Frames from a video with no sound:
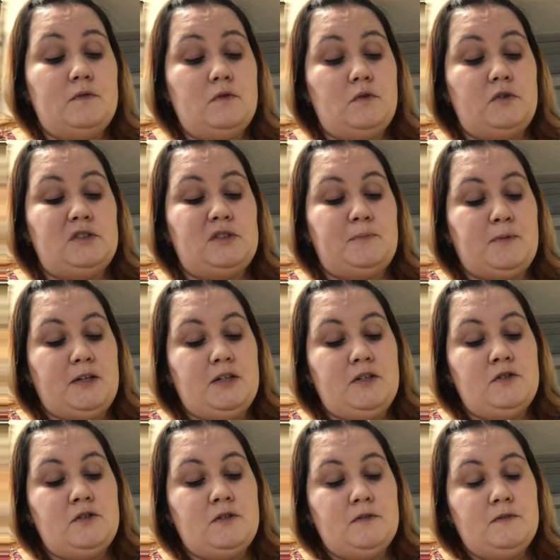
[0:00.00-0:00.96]
little
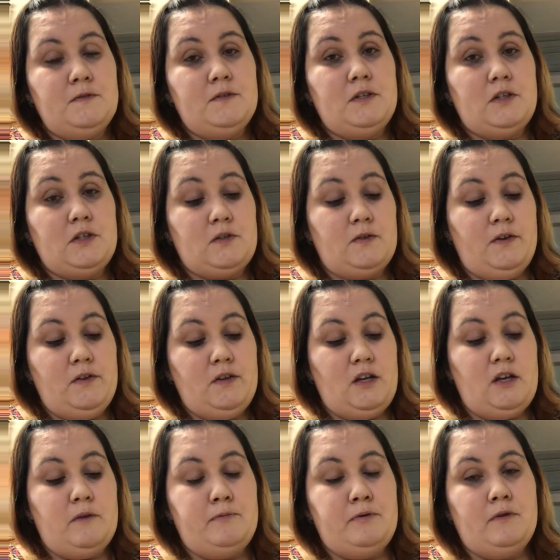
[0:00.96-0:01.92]
sponge. So I just
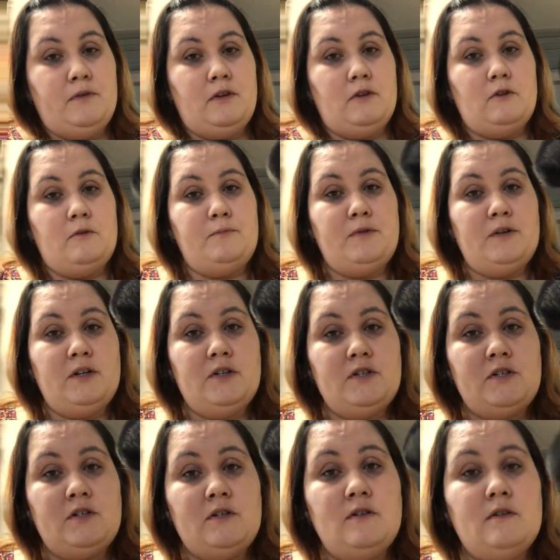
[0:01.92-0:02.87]
get a poofy little
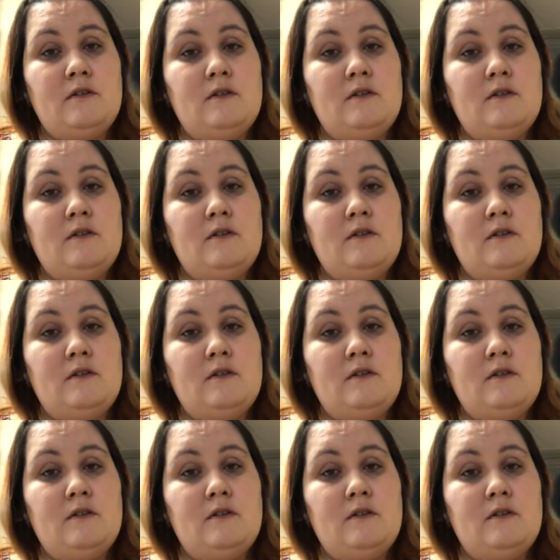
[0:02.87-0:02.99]
brush